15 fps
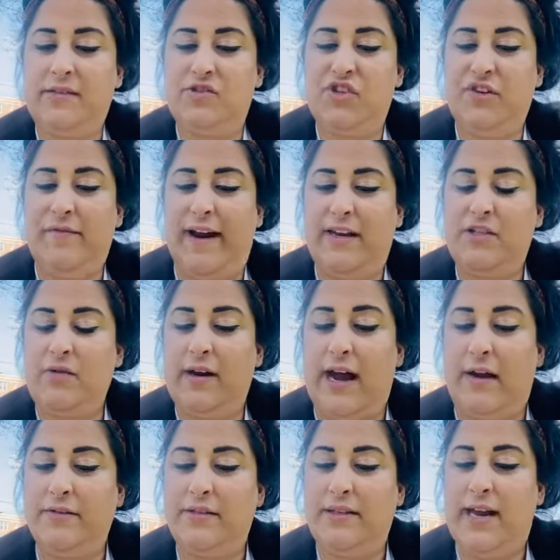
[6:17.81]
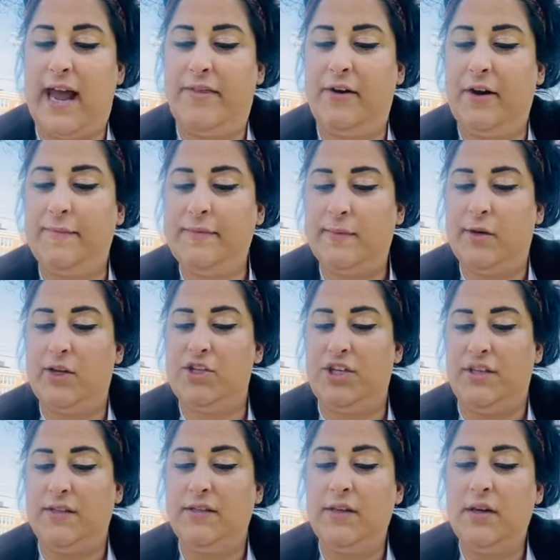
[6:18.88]
She ran to her house and gathered up some
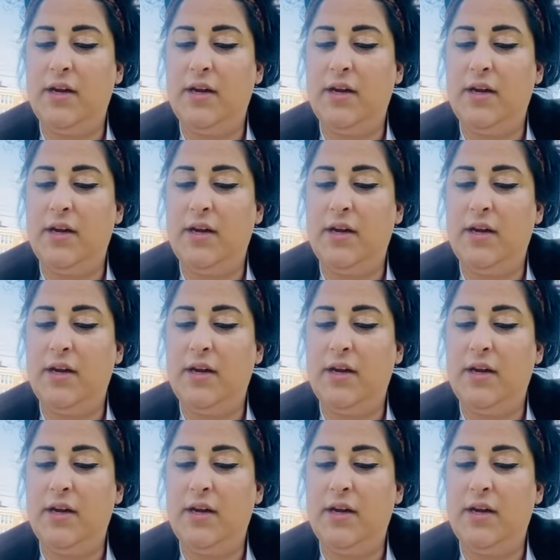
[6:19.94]
cushions.